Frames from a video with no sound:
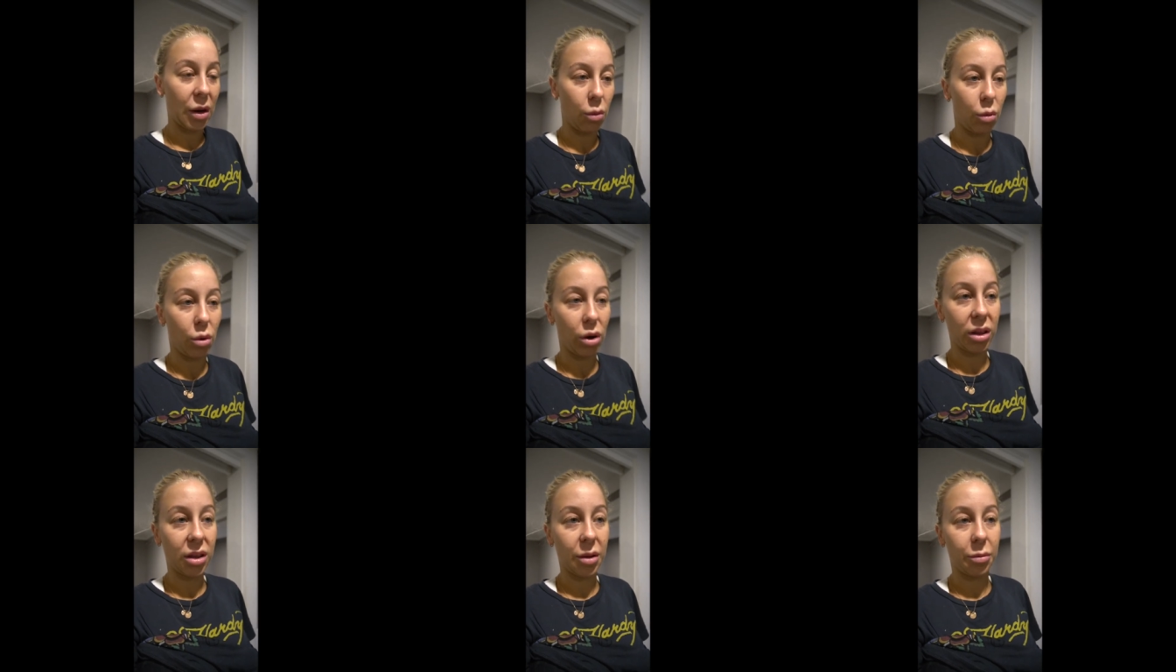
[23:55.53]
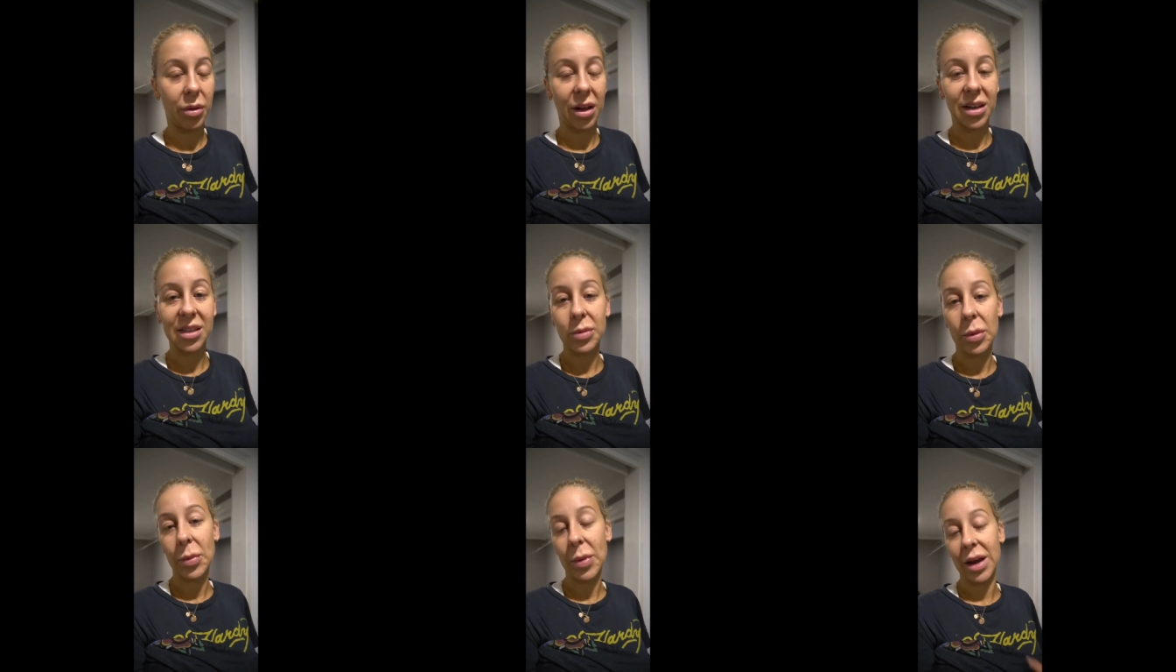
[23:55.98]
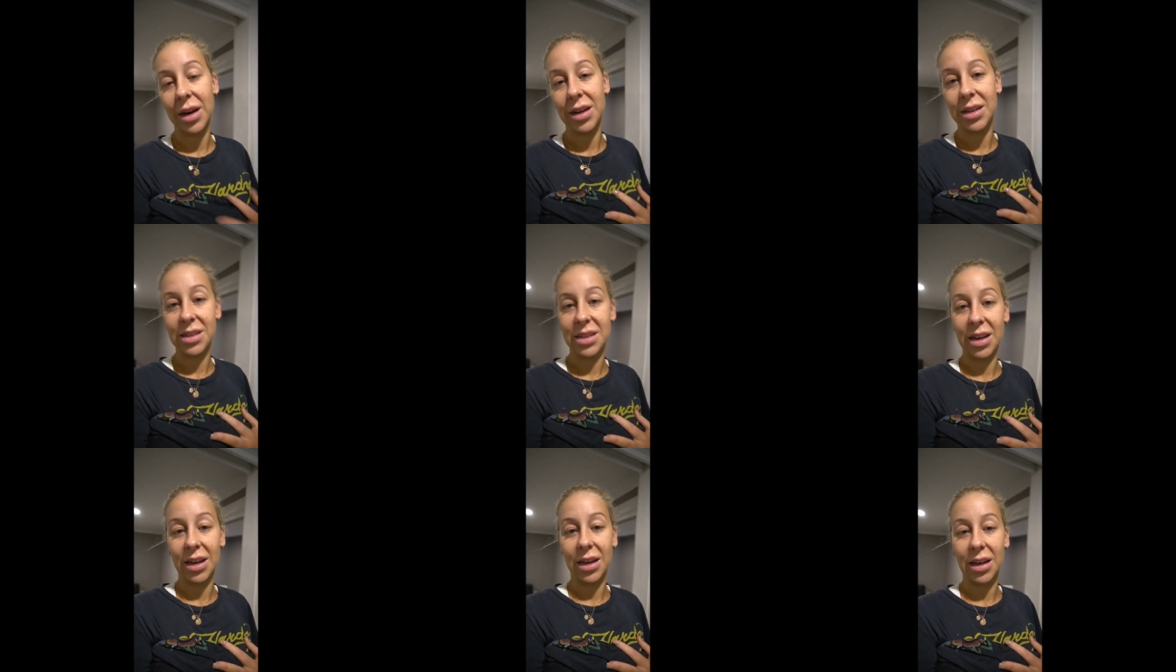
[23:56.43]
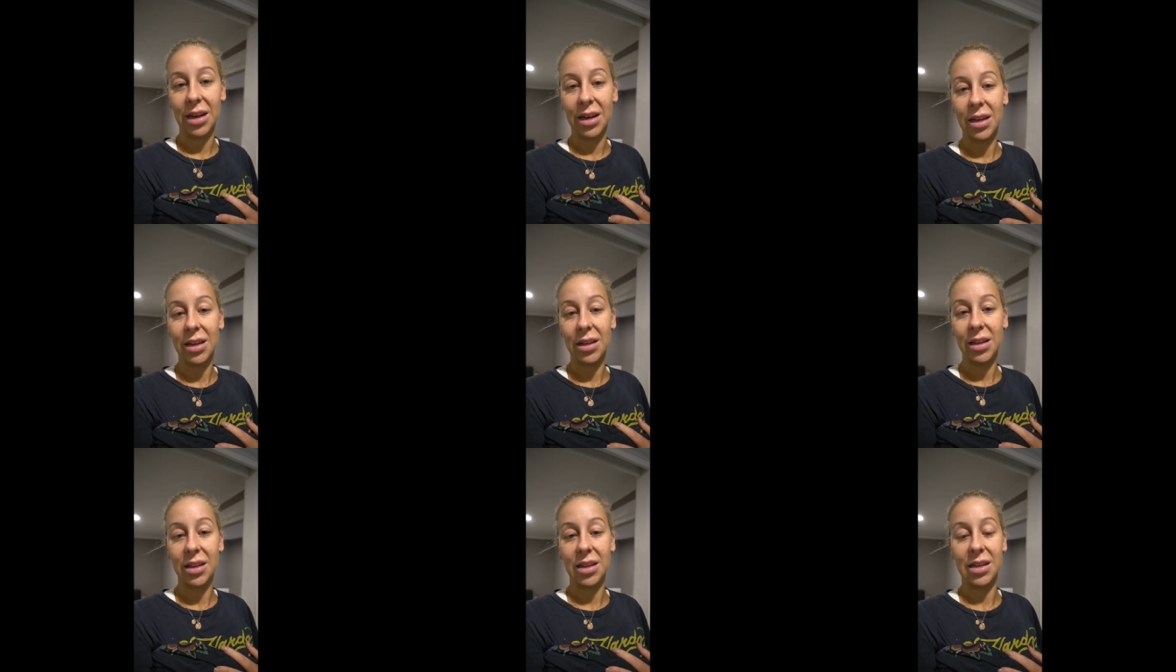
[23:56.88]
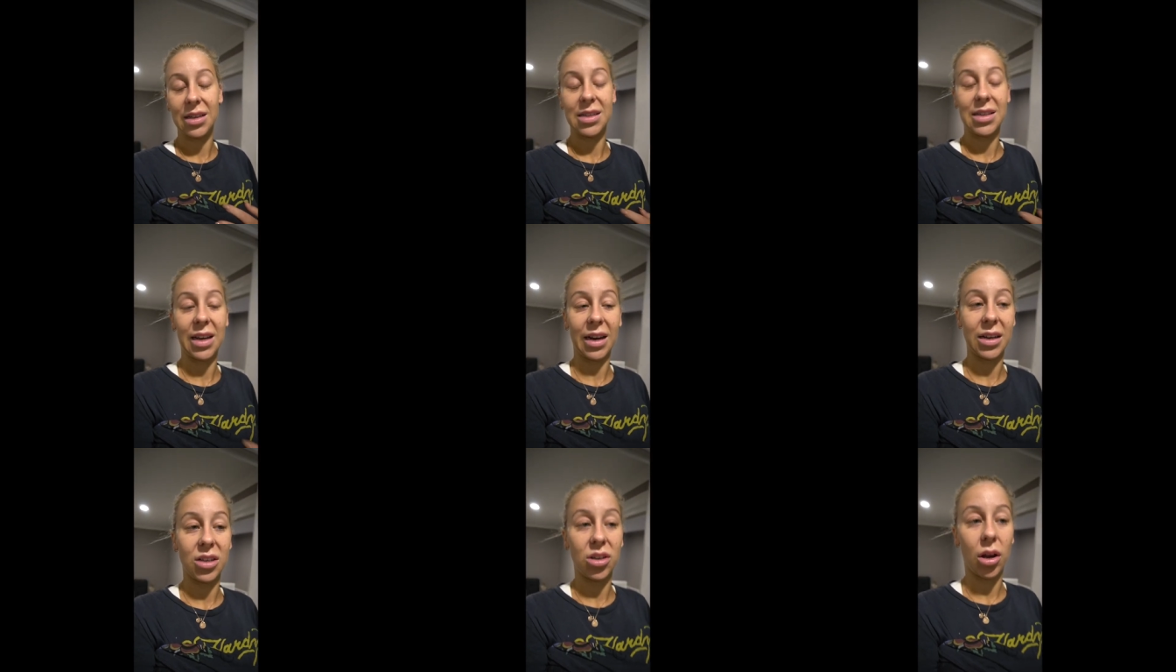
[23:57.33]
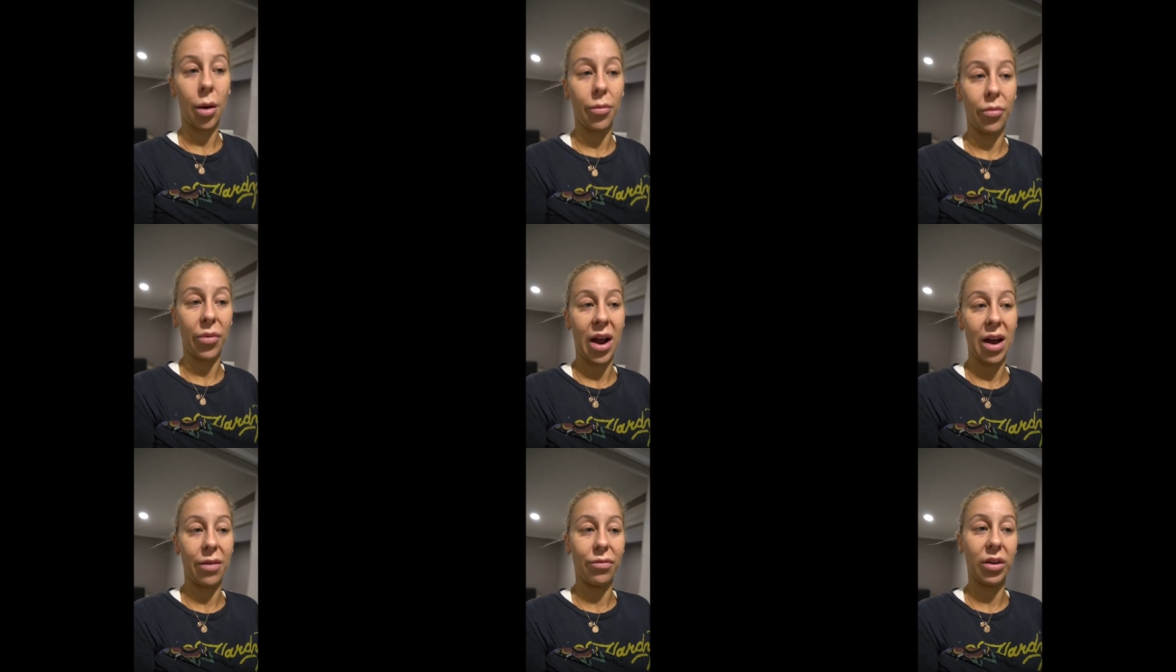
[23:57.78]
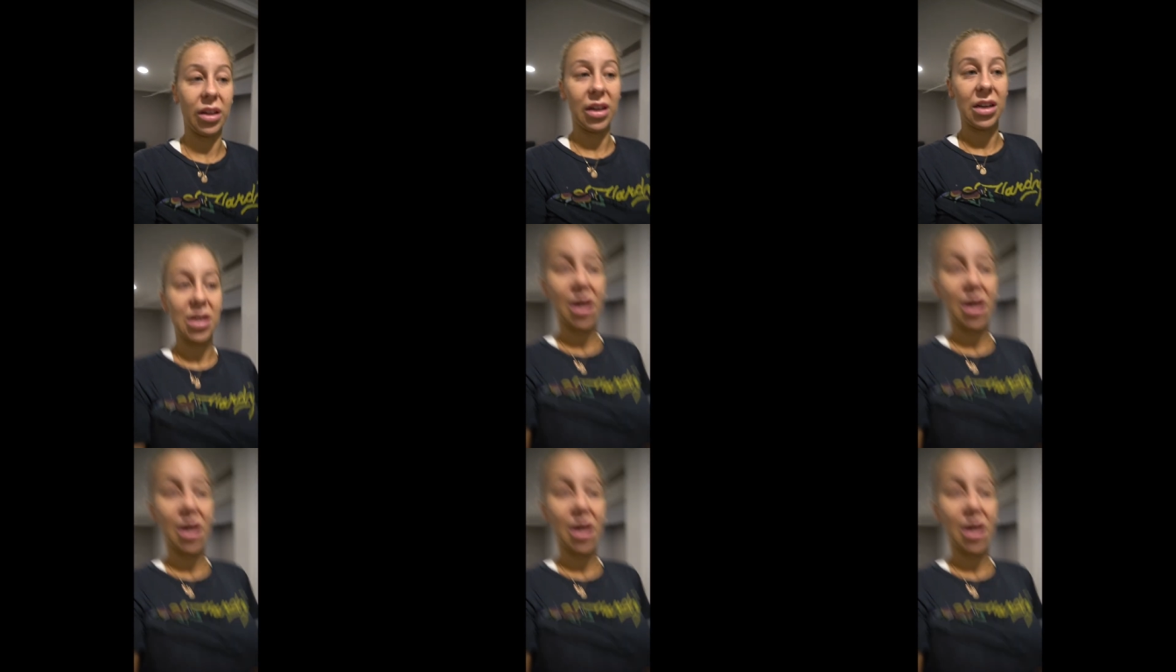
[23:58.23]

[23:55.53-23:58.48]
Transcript: what the plasma pen has done this second time round, really